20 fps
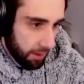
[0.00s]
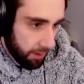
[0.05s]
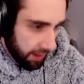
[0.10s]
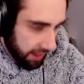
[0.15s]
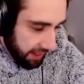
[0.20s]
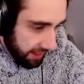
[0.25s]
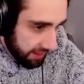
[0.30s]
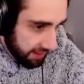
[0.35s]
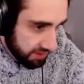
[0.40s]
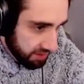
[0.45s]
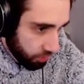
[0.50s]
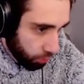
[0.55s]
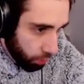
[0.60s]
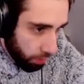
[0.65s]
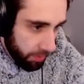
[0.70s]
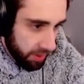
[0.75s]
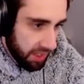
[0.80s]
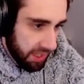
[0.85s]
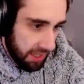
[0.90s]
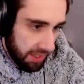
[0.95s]
Okay, there's a
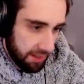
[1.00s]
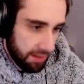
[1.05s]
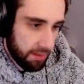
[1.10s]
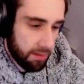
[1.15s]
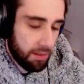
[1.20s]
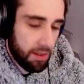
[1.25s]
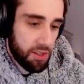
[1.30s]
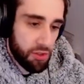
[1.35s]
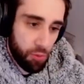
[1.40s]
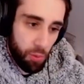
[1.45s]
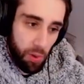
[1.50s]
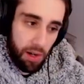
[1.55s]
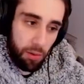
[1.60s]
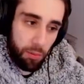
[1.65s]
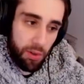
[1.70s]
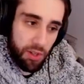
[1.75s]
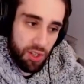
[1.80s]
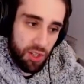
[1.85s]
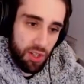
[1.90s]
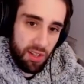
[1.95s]
woman here as well,
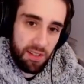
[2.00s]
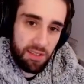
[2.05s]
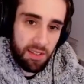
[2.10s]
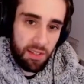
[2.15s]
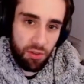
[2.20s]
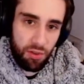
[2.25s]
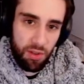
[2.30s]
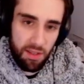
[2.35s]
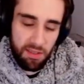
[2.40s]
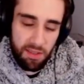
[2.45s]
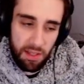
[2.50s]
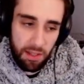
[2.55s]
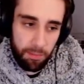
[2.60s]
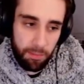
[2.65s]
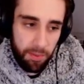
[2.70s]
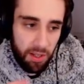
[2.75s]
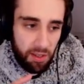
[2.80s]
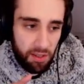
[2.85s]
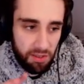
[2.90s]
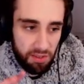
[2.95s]
which is interesting
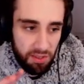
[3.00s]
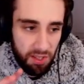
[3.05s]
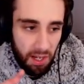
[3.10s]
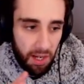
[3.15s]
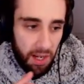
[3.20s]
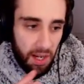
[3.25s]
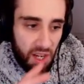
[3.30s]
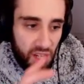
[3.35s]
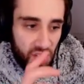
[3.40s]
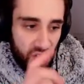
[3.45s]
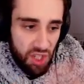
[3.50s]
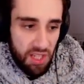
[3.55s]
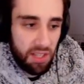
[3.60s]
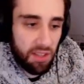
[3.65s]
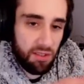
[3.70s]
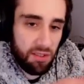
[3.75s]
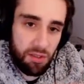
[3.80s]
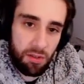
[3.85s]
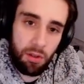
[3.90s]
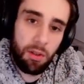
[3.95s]
because she
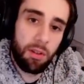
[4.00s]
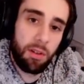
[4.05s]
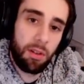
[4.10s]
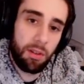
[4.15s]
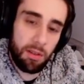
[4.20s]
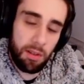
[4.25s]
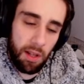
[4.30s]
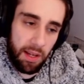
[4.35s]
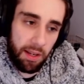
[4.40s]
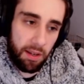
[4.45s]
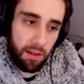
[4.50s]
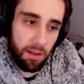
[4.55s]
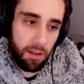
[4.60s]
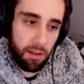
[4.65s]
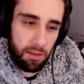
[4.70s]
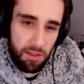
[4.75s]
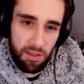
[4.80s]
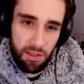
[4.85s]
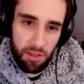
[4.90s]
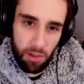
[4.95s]
does not look like
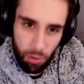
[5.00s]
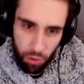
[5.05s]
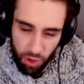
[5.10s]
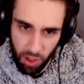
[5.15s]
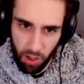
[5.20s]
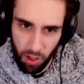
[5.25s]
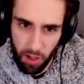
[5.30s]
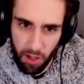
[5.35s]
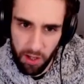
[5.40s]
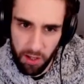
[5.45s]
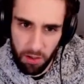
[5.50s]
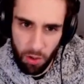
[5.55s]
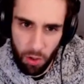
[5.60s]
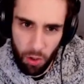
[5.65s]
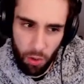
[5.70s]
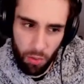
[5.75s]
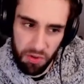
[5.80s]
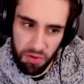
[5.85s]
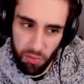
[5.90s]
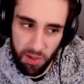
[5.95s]
the soldier guy
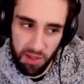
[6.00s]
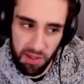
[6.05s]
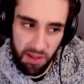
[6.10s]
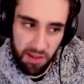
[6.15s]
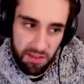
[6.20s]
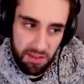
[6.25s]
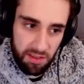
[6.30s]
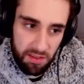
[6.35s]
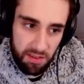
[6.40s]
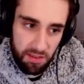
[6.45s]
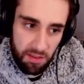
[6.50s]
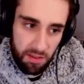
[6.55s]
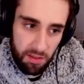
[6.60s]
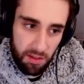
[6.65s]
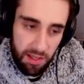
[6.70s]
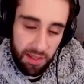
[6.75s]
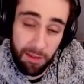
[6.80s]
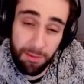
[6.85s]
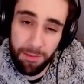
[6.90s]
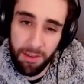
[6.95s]
who was with us
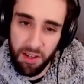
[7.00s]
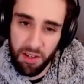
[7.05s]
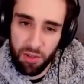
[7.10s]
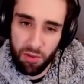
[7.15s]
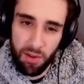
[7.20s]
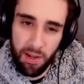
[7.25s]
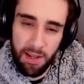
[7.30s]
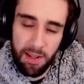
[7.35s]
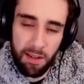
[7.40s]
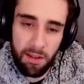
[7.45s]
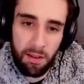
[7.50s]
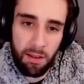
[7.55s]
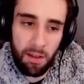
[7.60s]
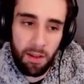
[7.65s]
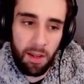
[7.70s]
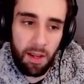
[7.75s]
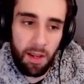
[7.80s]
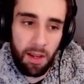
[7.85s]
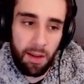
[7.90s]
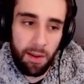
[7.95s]
in the first trailer
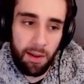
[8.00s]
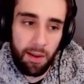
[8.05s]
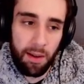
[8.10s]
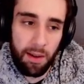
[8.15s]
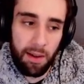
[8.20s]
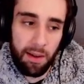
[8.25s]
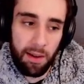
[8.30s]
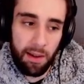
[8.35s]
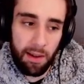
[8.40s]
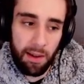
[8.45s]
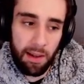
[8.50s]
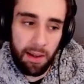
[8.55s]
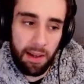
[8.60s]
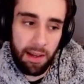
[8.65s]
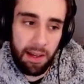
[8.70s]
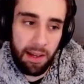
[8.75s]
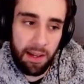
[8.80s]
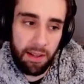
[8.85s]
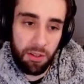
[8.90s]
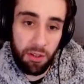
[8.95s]

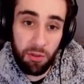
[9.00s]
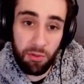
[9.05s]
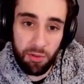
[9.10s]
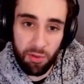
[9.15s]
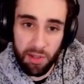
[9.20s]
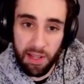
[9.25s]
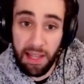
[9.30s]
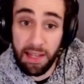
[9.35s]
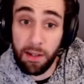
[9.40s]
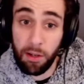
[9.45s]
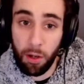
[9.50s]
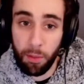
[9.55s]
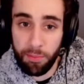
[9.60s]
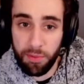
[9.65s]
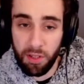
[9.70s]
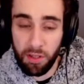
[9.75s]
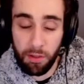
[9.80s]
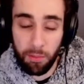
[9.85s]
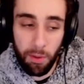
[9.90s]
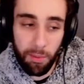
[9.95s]
and who's on the
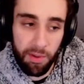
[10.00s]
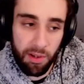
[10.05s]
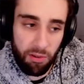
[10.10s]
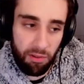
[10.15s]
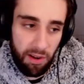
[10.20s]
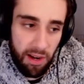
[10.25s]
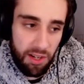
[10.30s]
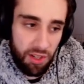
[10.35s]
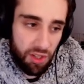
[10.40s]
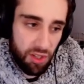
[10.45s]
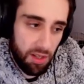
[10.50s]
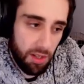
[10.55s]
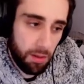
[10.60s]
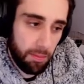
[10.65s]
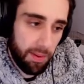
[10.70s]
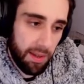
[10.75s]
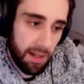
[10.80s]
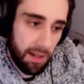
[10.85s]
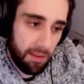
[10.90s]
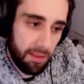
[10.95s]
helicopter when we crashed at the
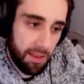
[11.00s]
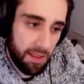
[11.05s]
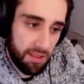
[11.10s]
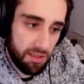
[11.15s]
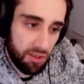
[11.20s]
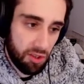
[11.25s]
beginning of this.